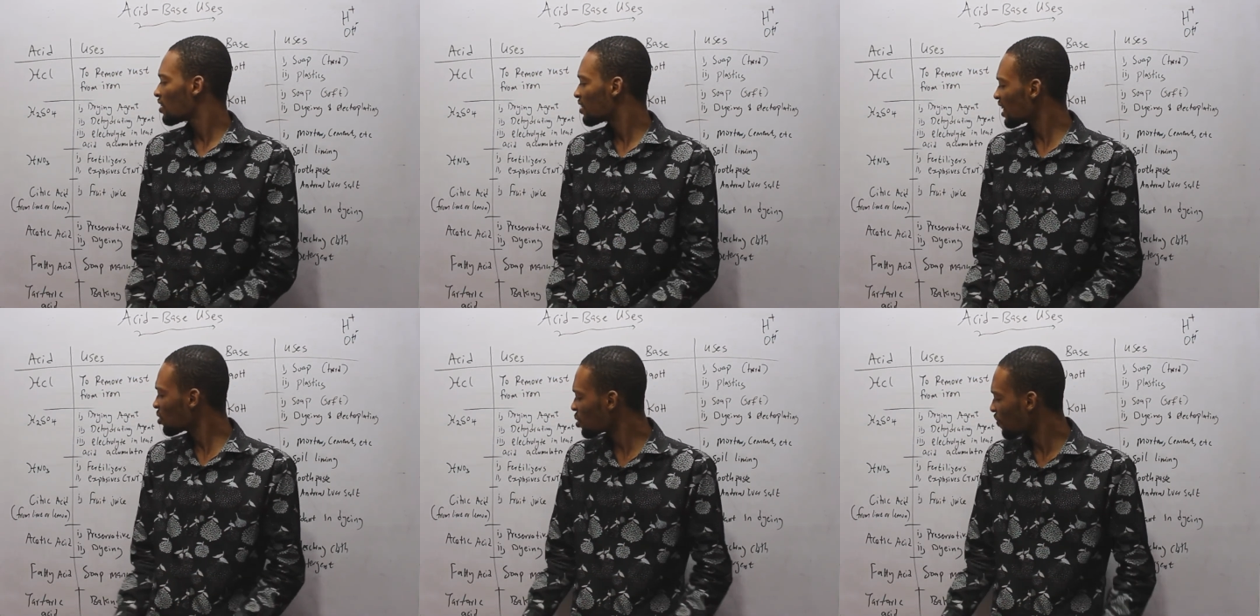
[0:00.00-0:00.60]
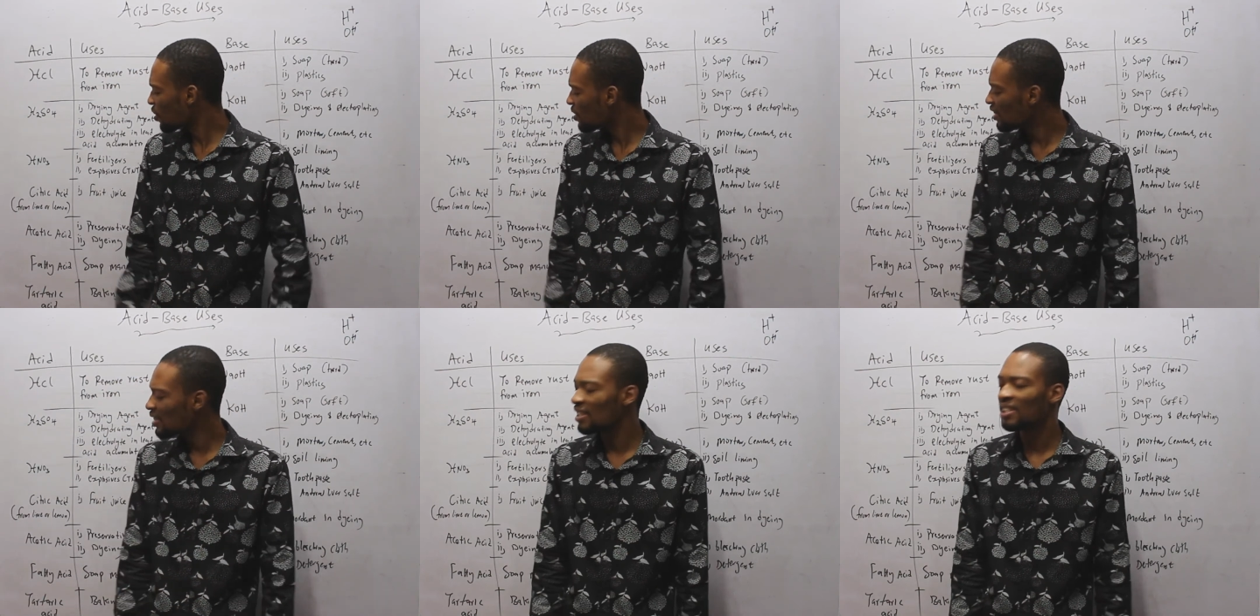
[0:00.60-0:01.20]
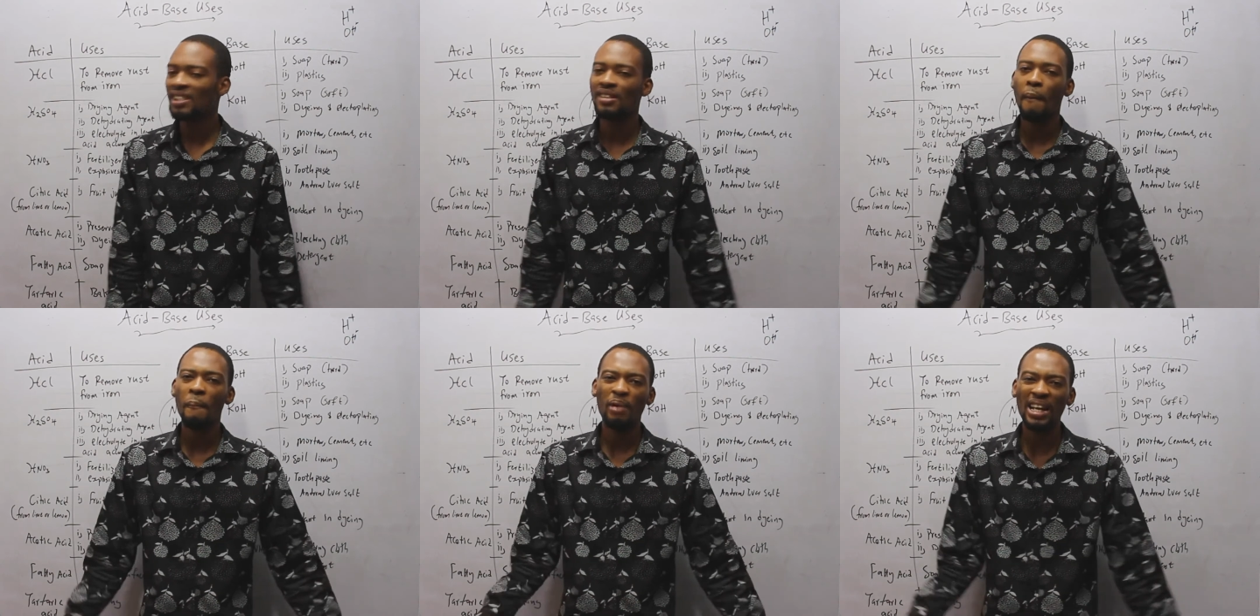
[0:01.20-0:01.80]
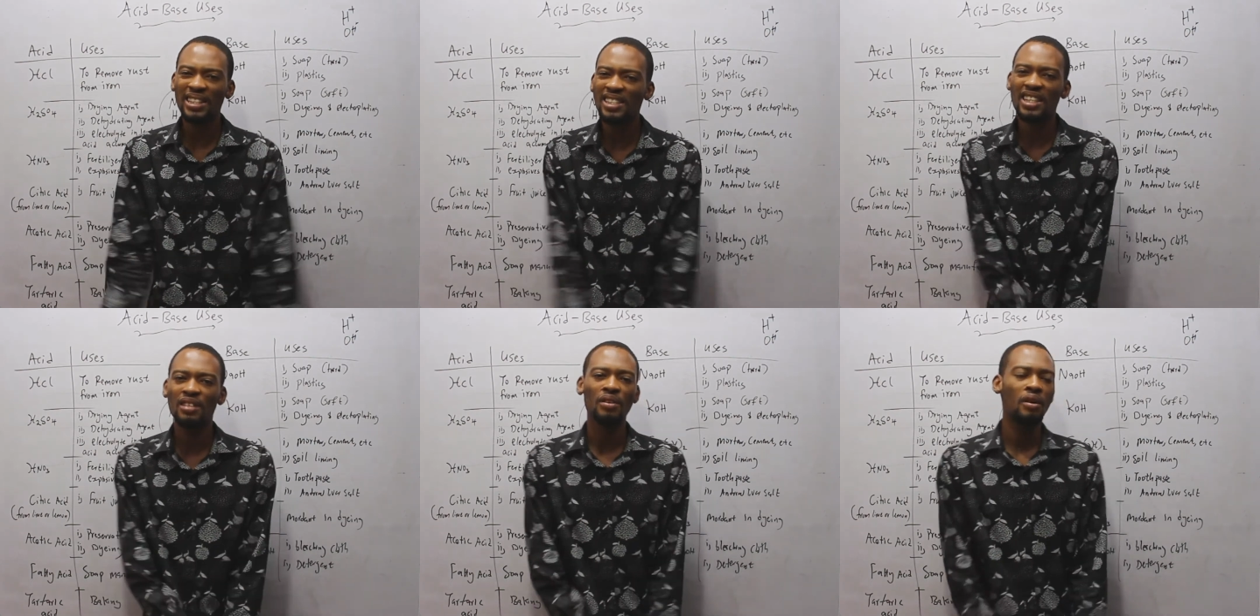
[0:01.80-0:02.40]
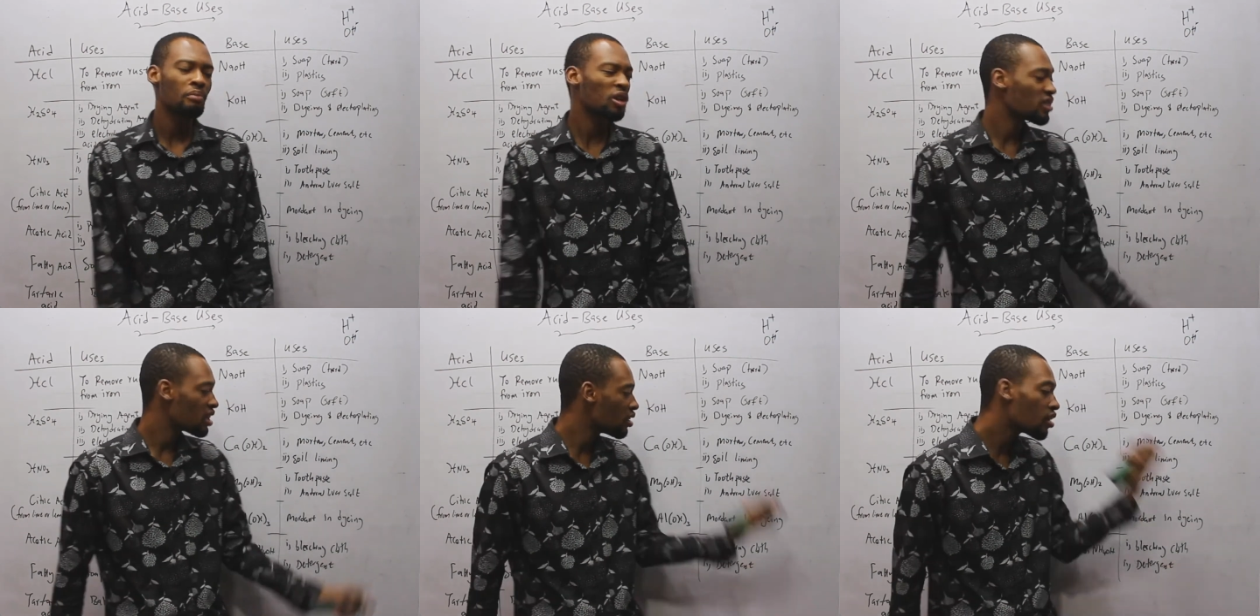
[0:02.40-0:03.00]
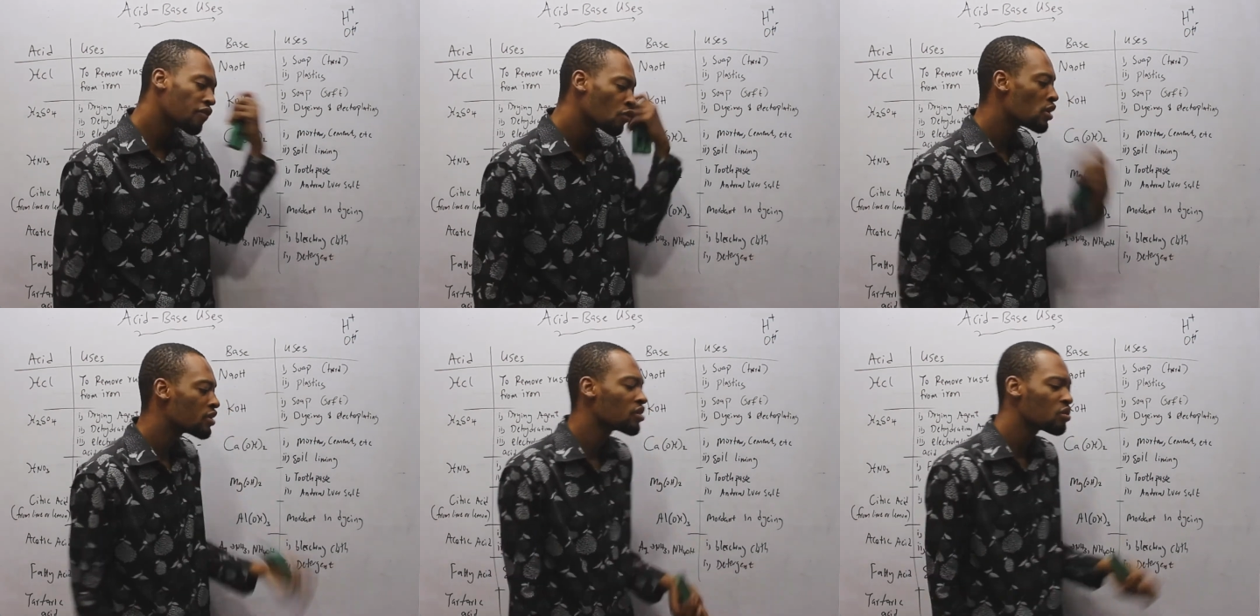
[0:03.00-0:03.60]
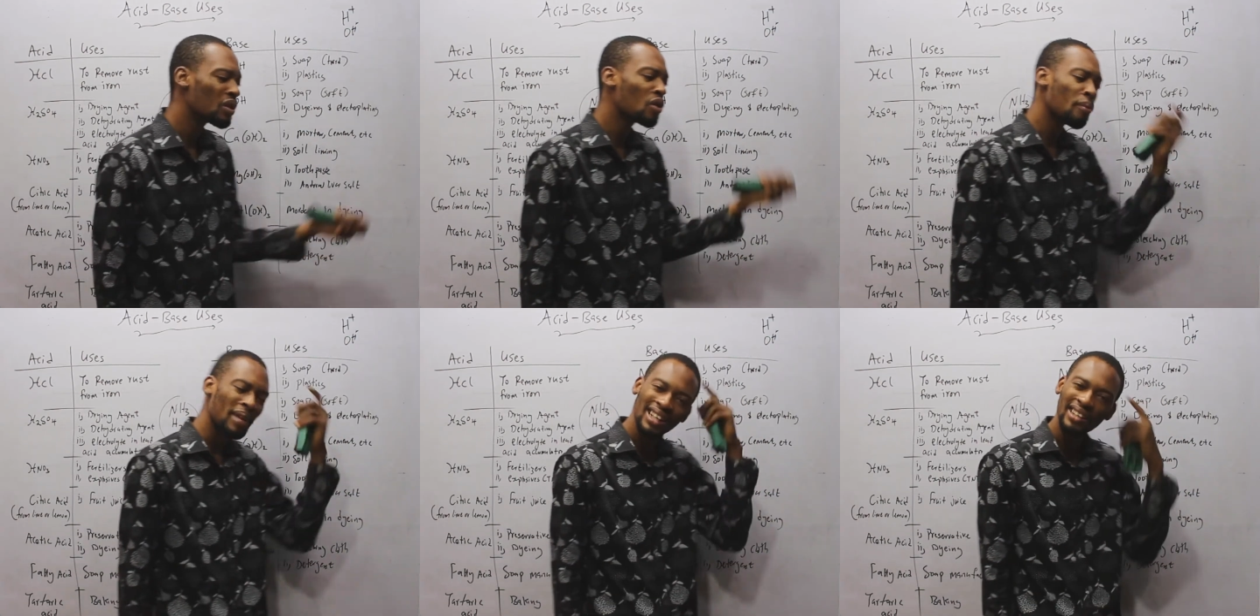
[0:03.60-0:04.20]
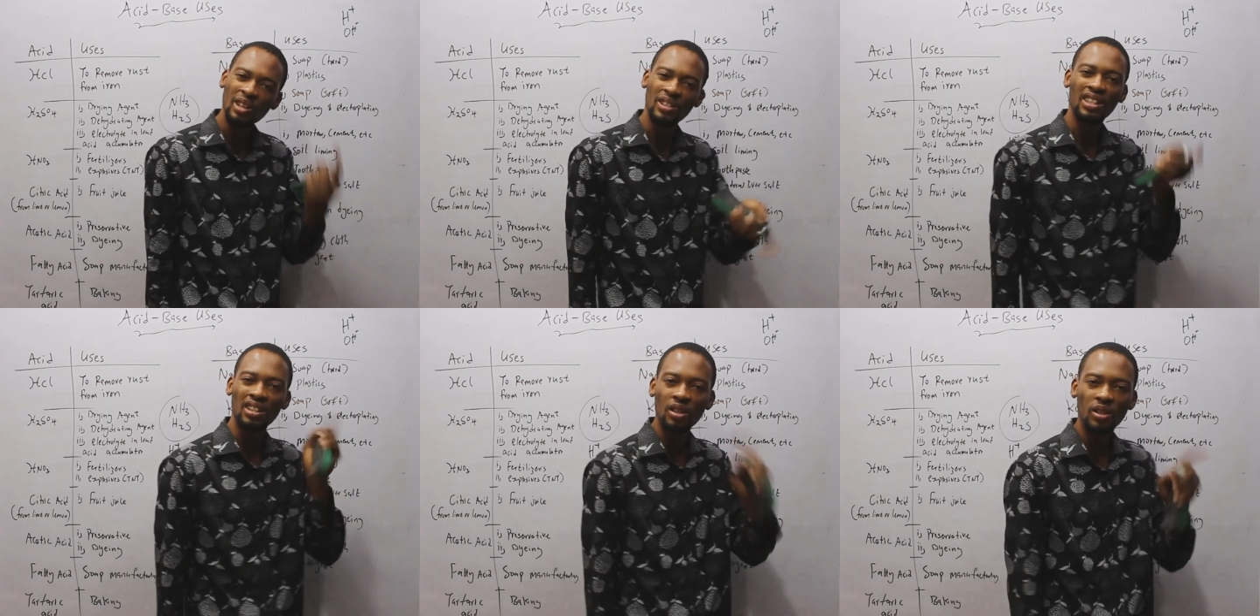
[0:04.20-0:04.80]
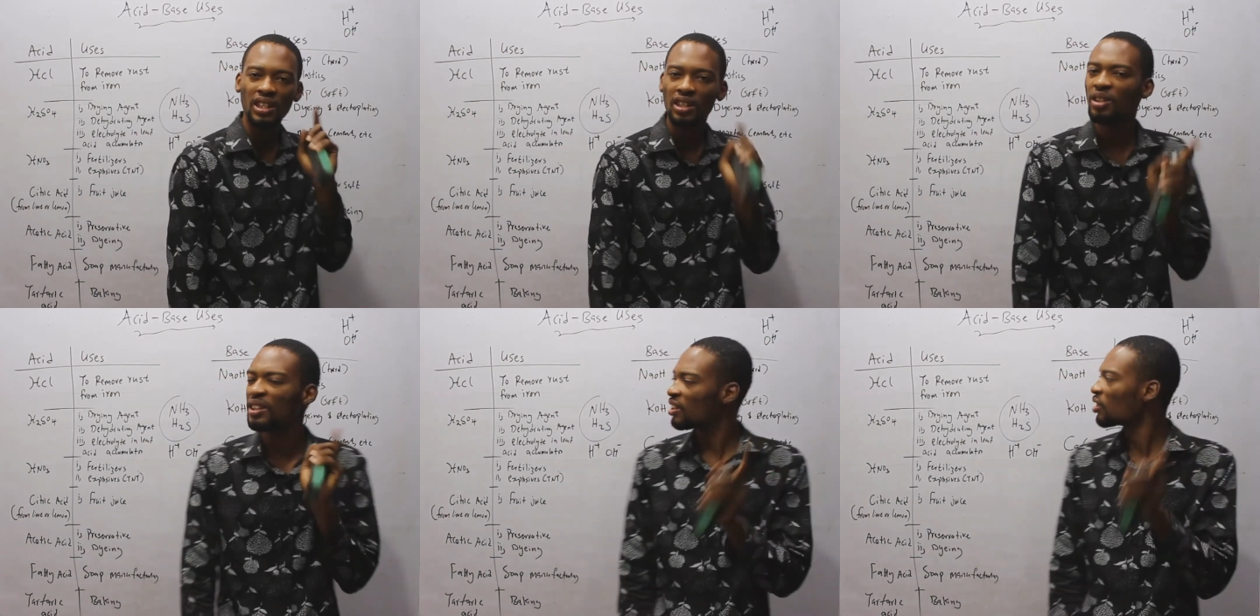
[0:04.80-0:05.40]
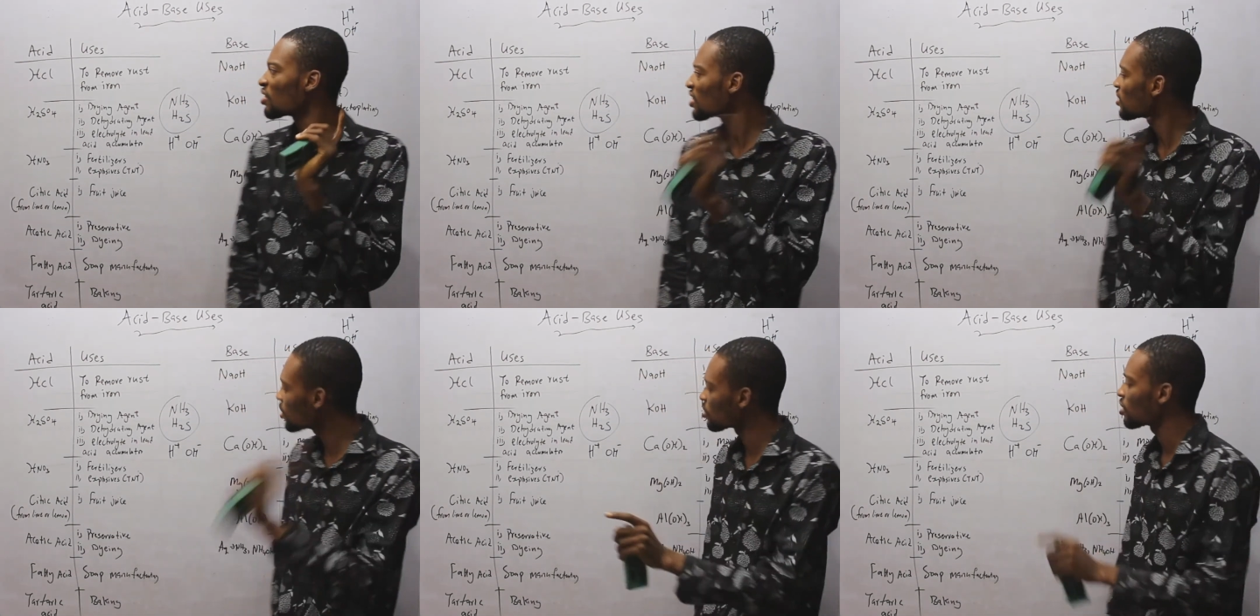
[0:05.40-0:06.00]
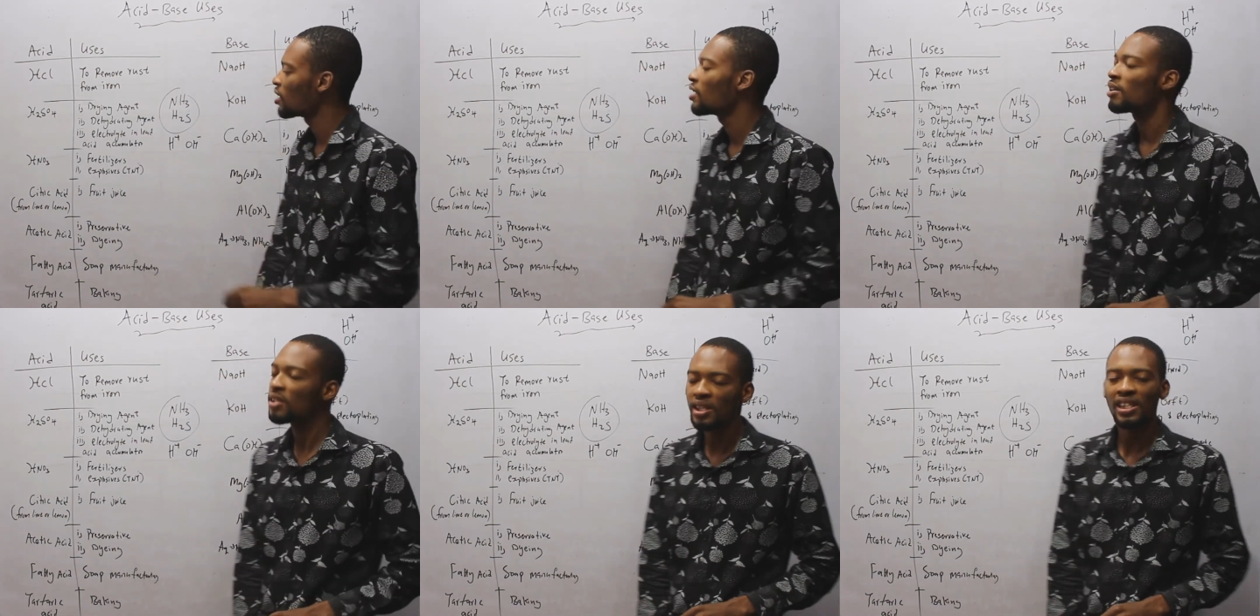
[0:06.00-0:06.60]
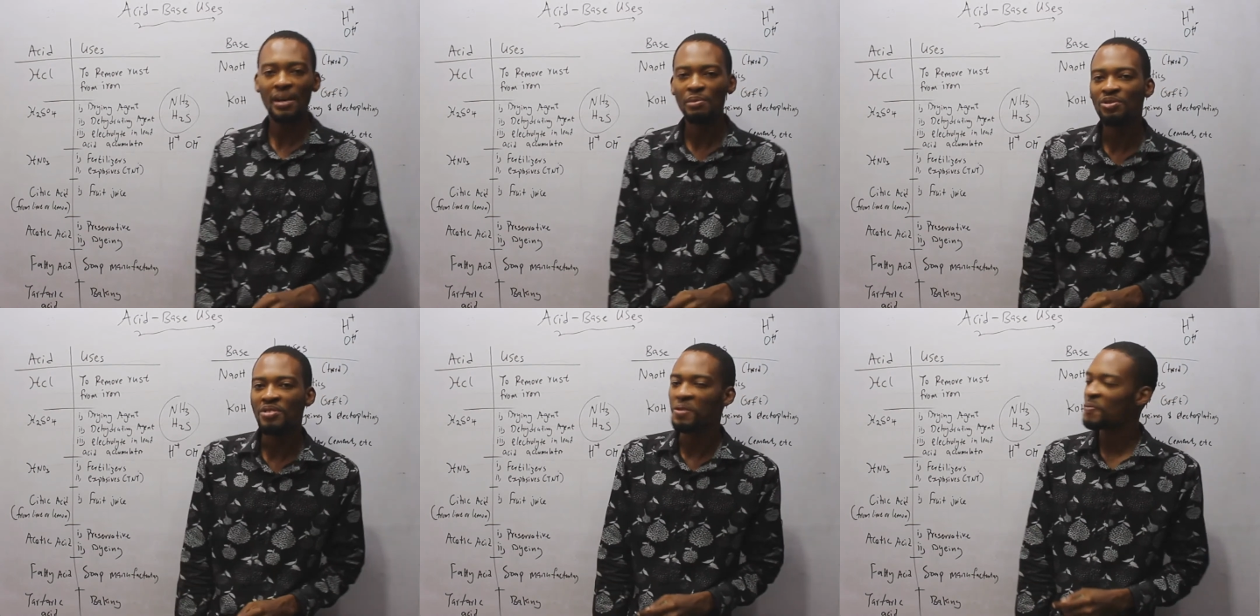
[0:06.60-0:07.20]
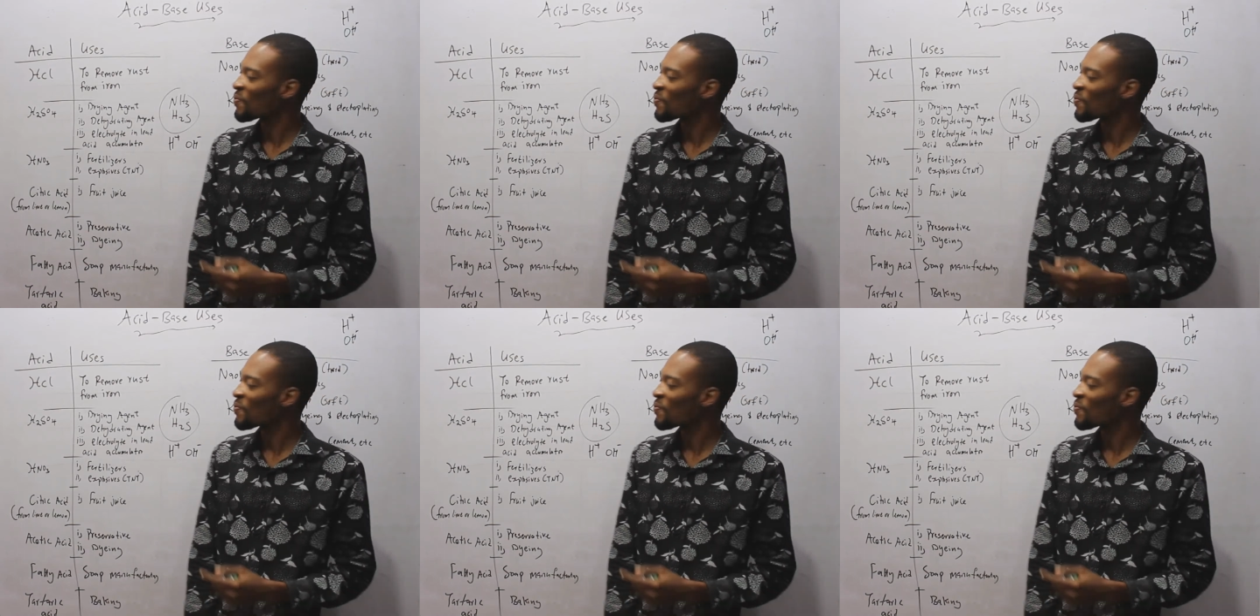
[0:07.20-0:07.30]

Take note of all these things. Practice them, because a lot of questions will come. A lot, a lot, a lot, a lot, a lot in chemistry.